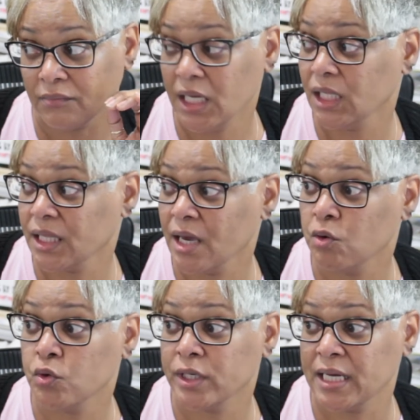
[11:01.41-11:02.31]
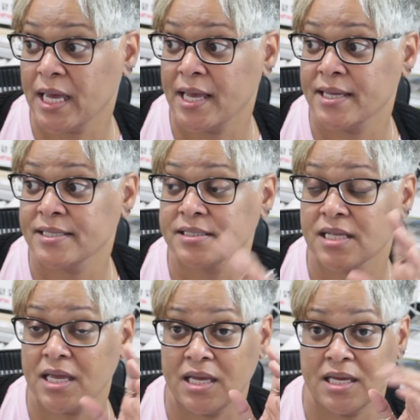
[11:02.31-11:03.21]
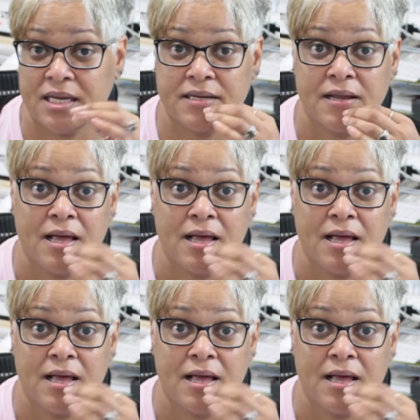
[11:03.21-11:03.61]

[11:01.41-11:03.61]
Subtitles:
get that organized and